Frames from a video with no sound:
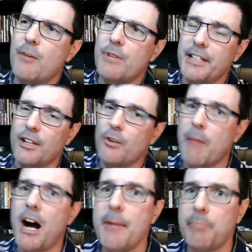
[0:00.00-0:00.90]
my
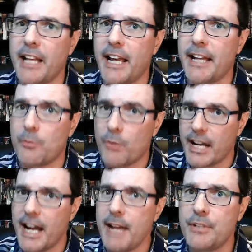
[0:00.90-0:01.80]
plan and what
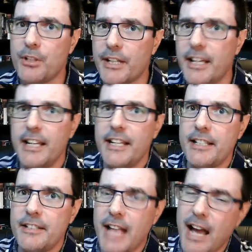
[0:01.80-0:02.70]
I'm doing is
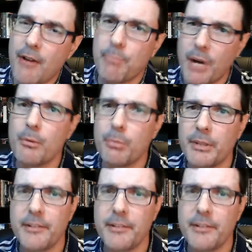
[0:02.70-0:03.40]
I would probably,